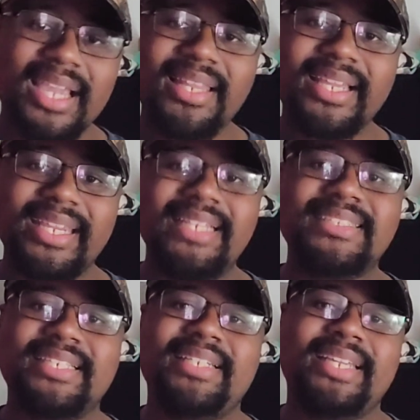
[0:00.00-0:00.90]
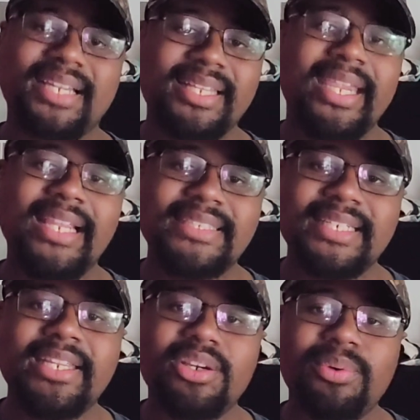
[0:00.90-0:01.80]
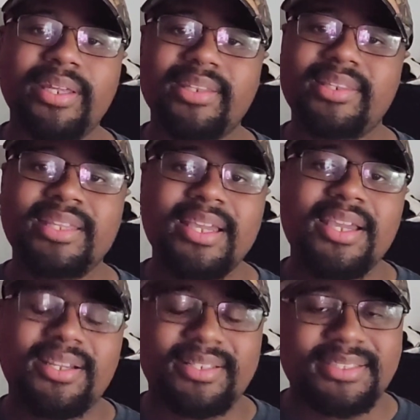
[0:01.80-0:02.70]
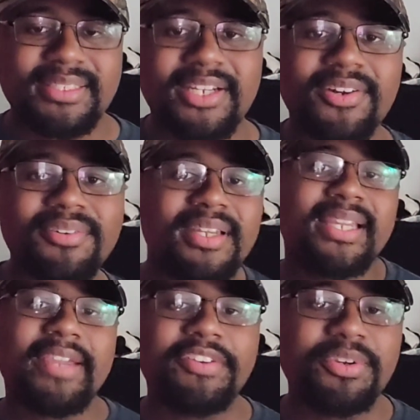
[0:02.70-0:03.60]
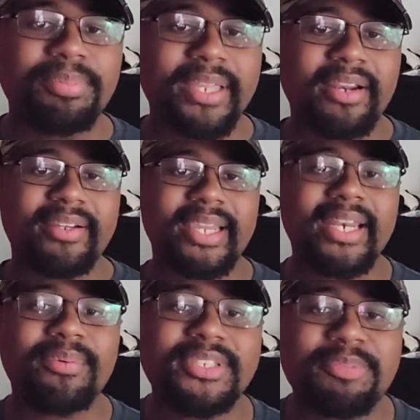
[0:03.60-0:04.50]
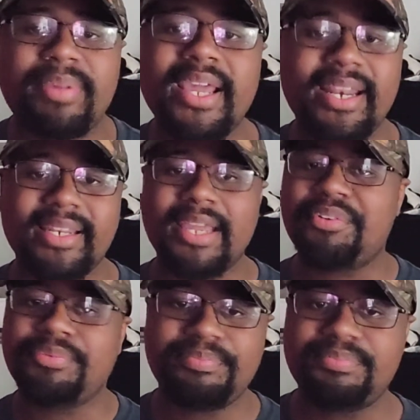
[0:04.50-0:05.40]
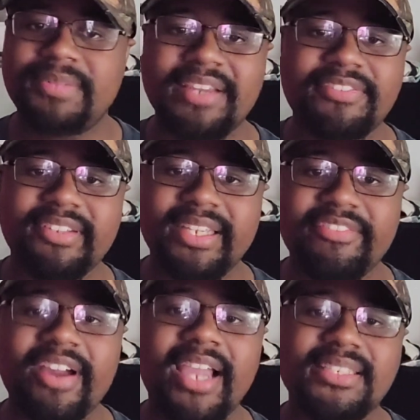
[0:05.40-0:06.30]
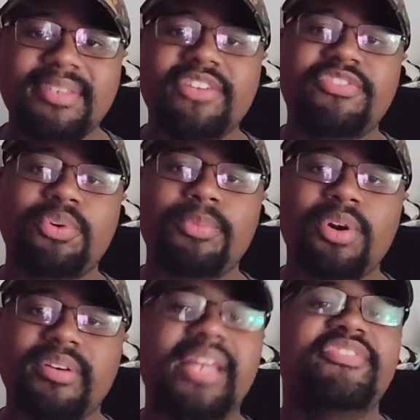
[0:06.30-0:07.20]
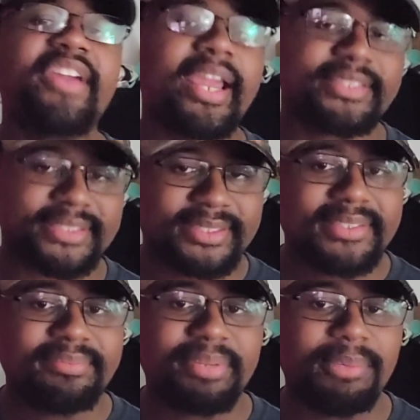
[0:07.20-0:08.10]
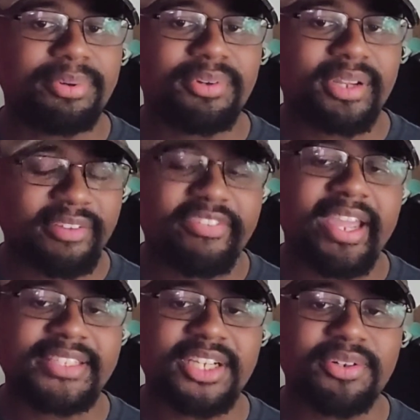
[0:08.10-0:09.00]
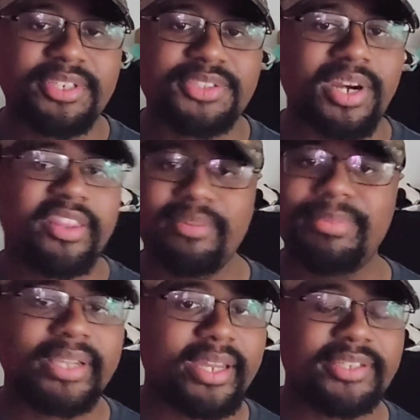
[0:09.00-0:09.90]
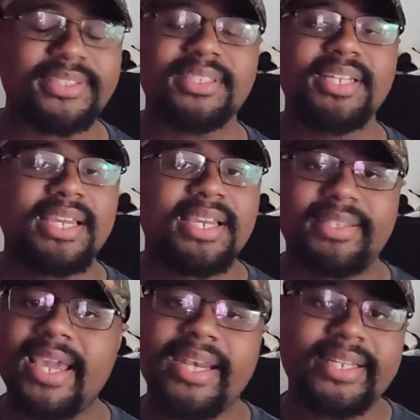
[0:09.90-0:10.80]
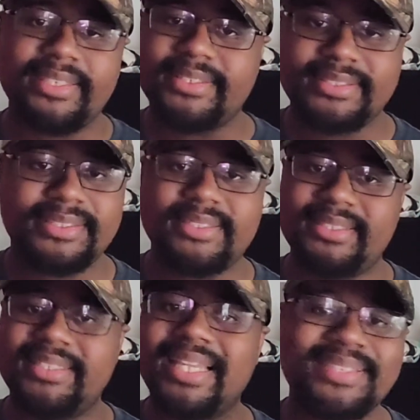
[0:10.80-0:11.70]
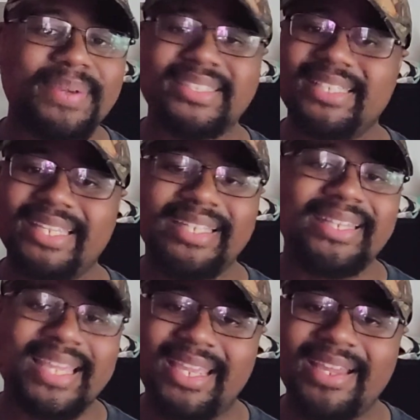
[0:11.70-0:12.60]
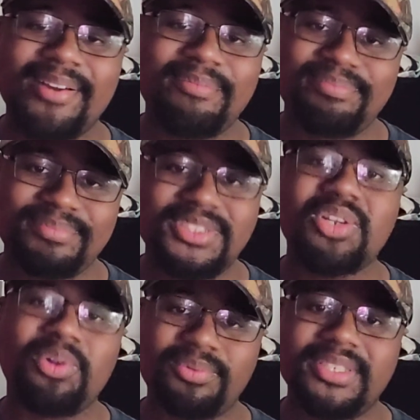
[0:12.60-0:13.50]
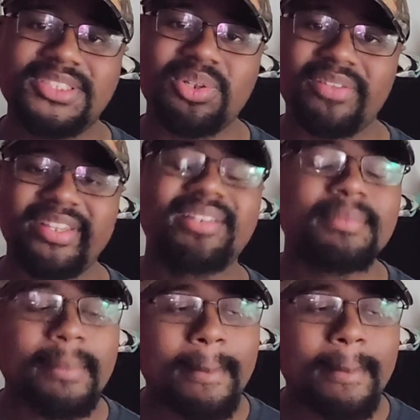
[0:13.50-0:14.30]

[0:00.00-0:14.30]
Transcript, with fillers: kind of like easy, kind of easy to deal with. So if you do plan on getting one as a pet, I would definitely advise on therefore more advanced people, advanced owners rather than beginners. That is that's basically the um, soul, soul of it